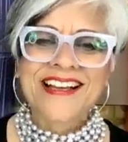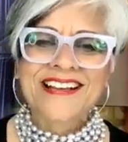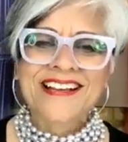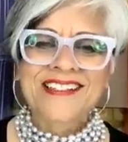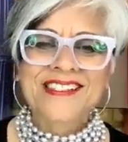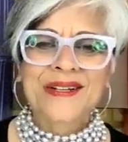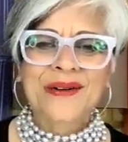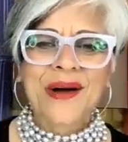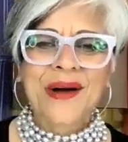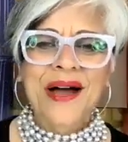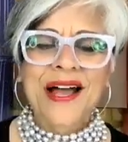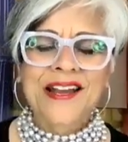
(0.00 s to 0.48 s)

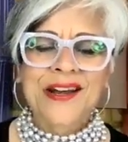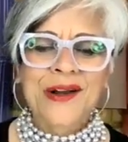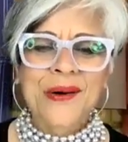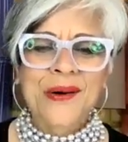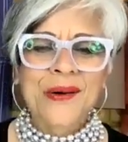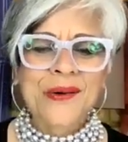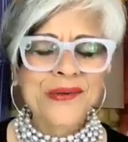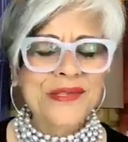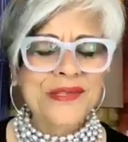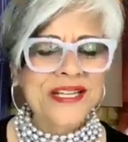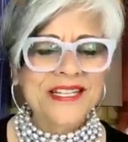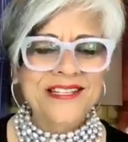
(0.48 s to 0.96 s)
So I
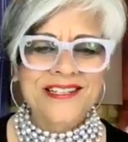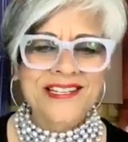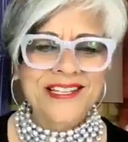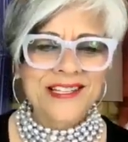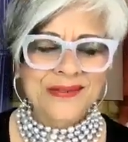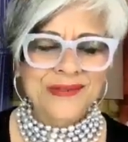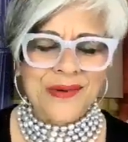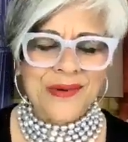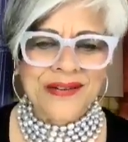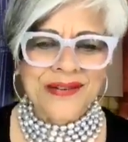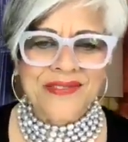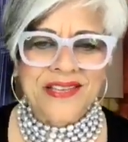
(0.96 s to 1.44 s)
know that
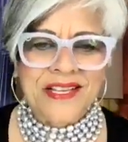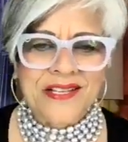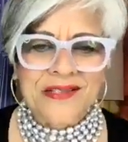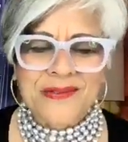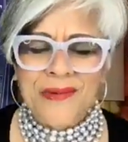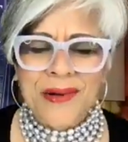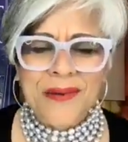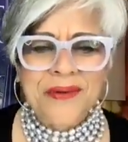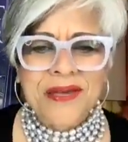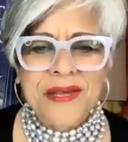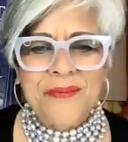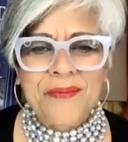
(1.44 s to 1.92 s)
she's one of these
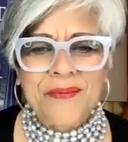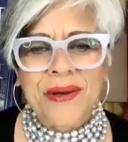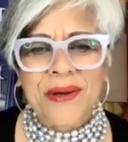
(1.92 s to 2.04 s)
women,